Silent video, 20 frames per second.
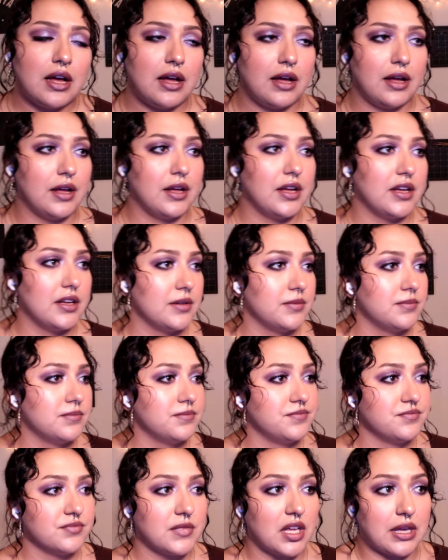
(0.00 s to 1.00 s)

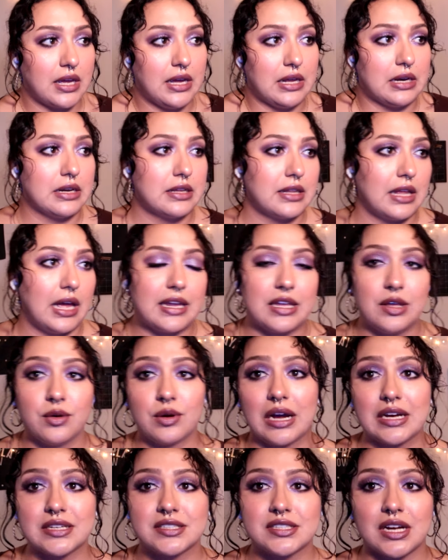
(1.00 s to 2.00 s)
um again, it, like
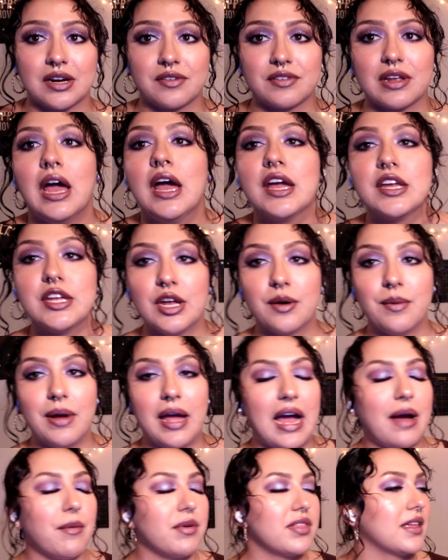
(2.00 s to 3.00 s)
you got served. You know
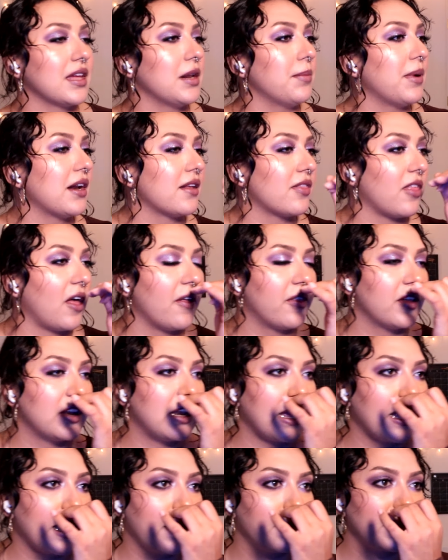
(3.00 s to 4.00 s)
what, I was thinking about it the other
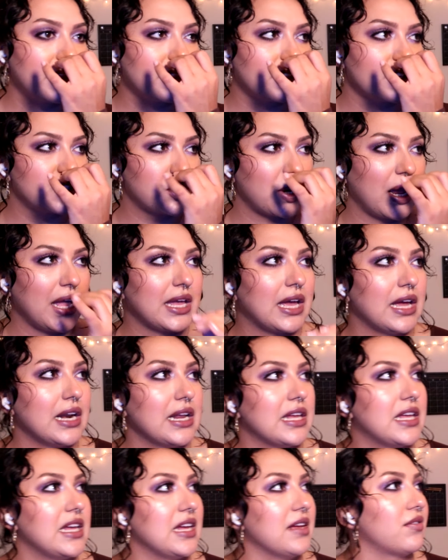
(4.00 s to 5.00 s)
day. I'm like, the track
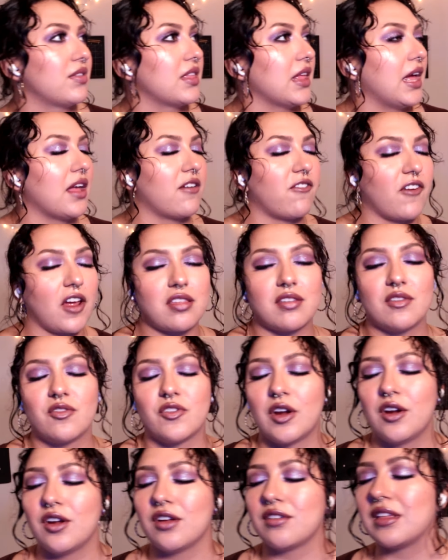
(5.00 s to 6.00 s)
kind of gives like Fast
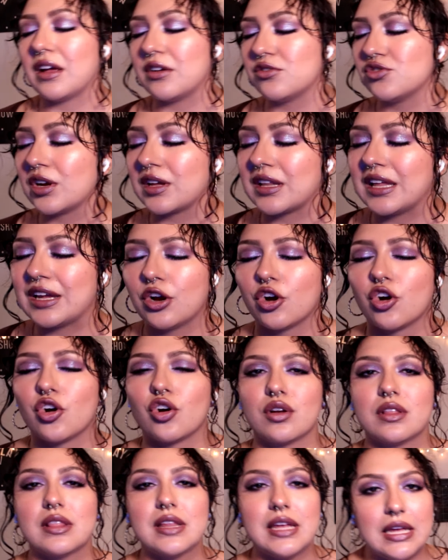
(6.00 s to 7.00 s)
and Furious soundtrack, like
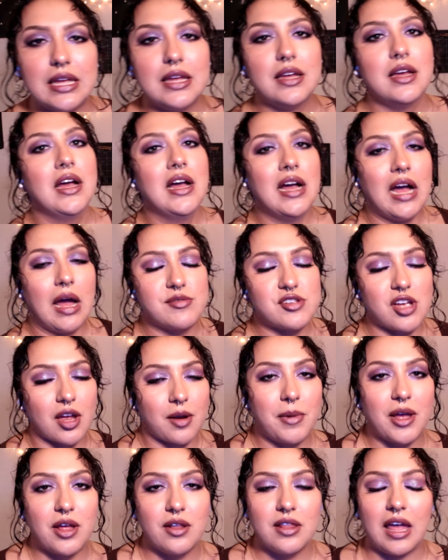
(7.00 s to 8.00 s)
early, I'm
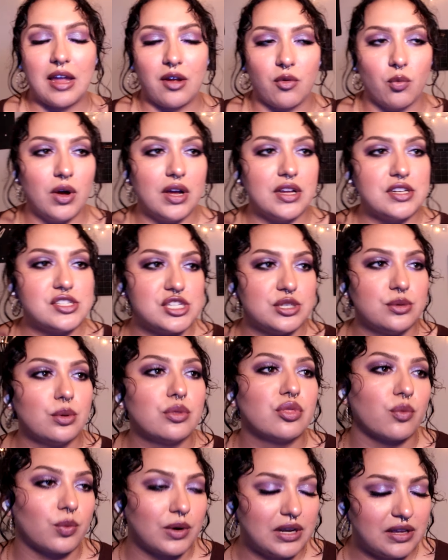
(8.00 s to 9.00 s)
talking about like one two
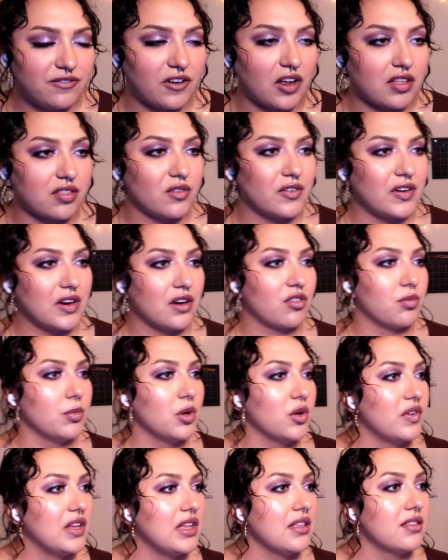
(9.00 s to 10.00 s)
three Fast and Furious
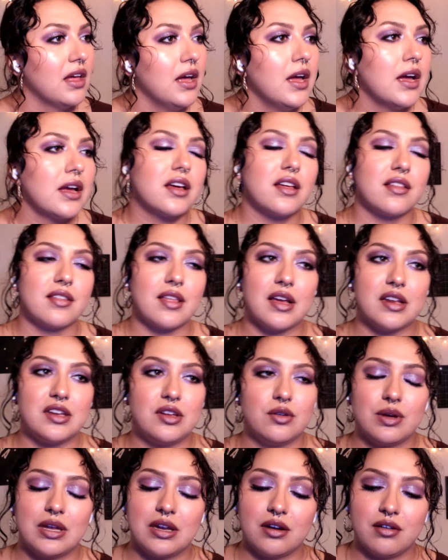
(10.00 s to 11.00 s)
movies, because uh,
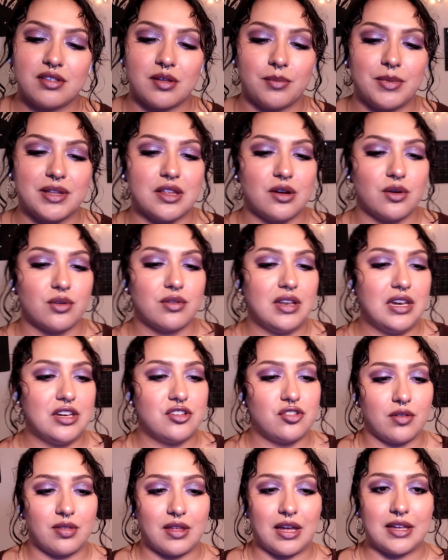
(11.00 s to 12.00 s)
you hear some of those and
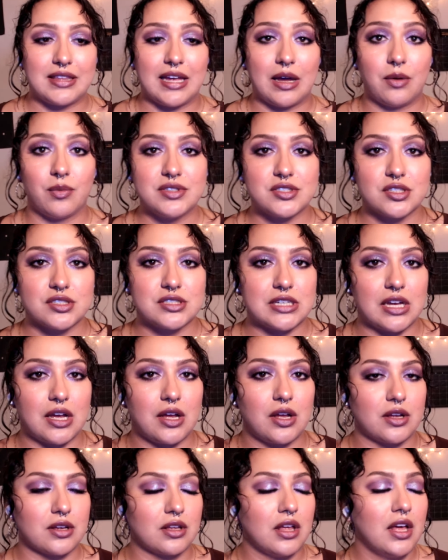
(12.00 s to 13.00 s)
it's just like that whistle
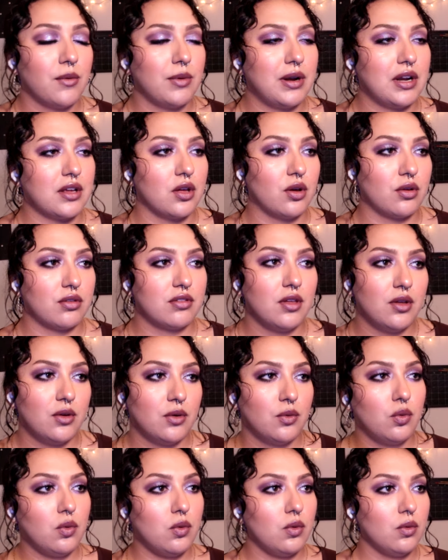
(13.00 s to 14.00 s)
song when it goes
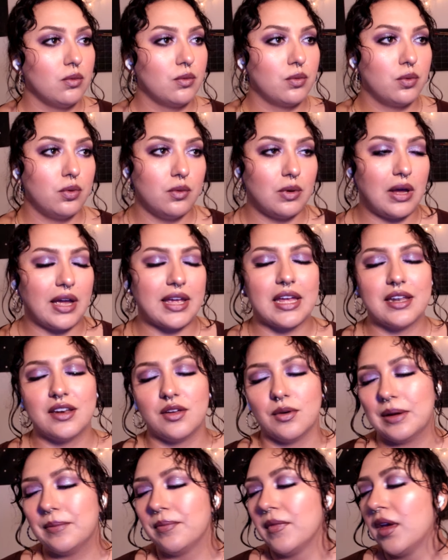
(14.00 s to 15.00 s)
whoop, whoop. I can't
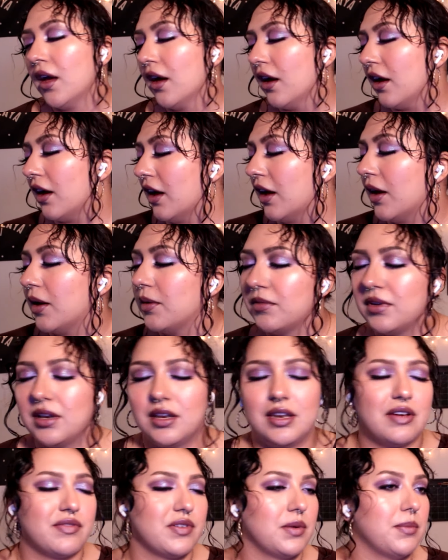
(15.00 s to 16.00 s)
do it,
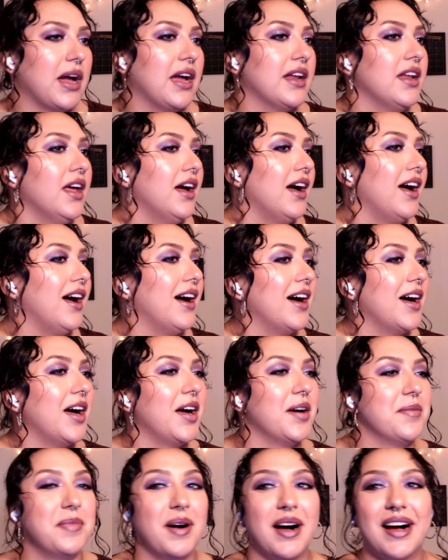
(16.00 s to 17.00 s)
um never mind,
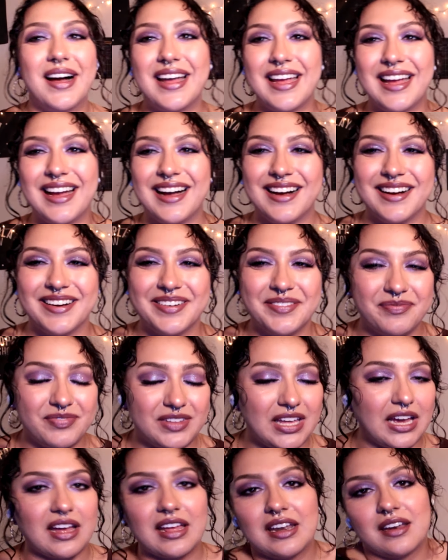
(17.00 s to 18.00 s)
uh but um
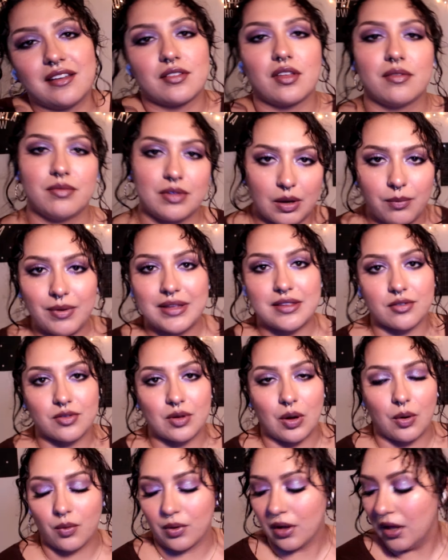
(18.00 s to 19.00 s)
yeah, it is the whistle
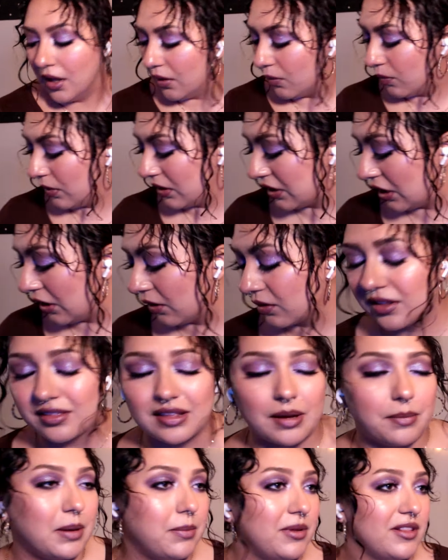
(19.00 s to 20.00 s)
song. Well, no, because
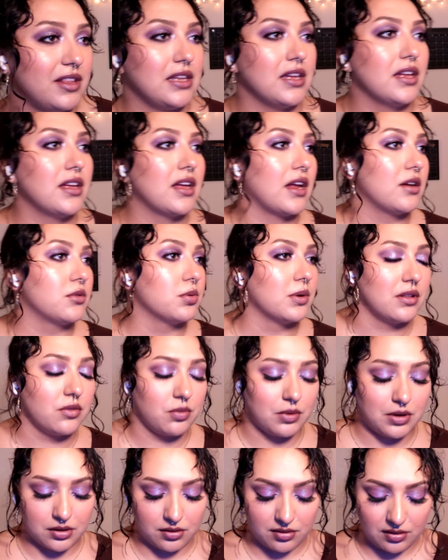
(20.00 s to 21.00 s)
that may be the Ying Yang
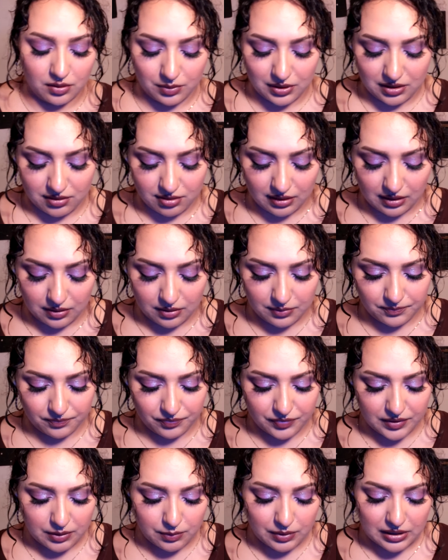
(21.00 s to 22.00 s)
Twins one. So what is it
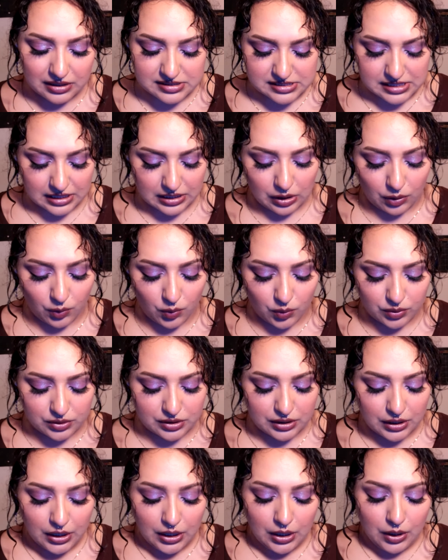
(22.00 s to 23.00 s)
what is it
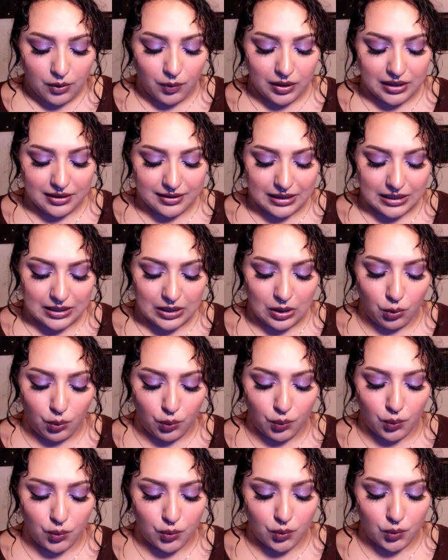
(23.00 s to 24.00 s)
called what is it
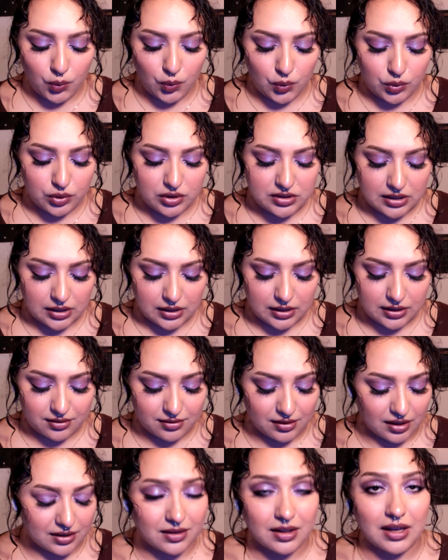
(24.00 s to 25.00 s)
called
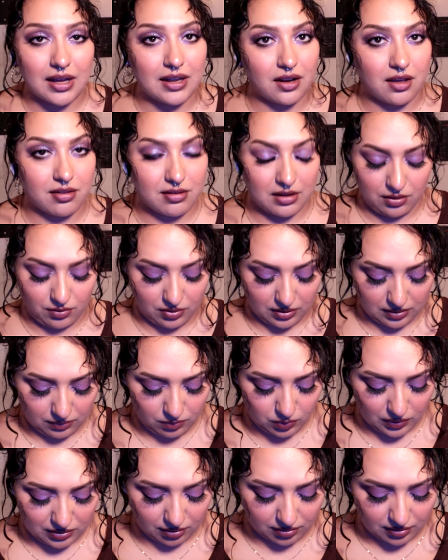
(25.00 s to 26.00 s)
it's not, because I, I know the
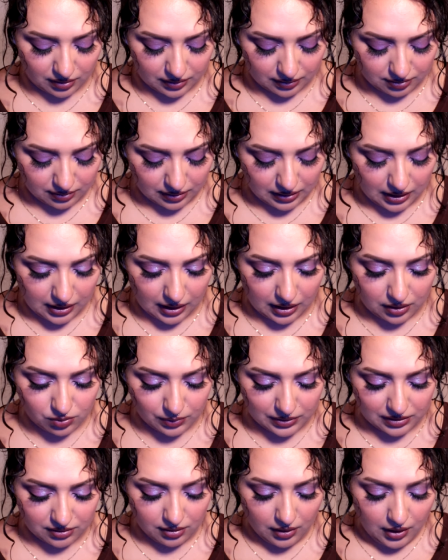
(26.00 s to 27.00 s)
whistle song is the Ying Yang
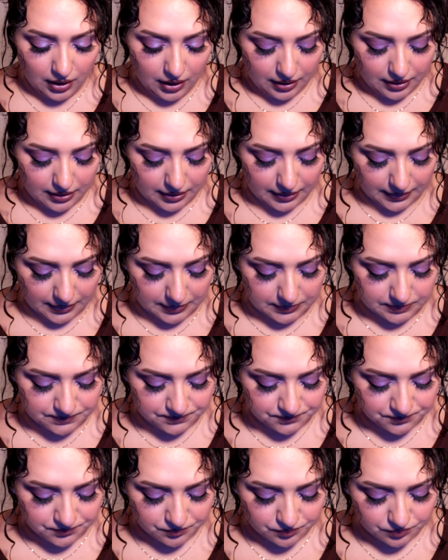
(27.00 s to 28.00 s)
Twins um